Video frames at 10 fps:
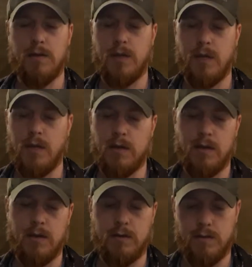
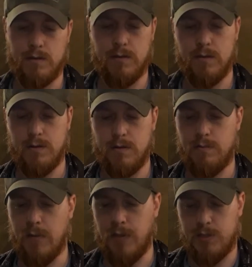The
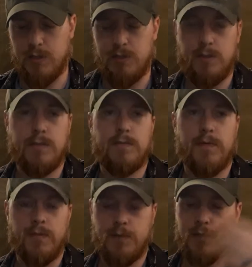match is
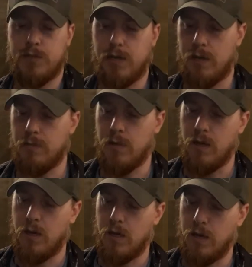very much the
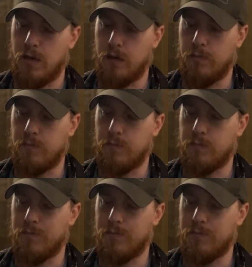same.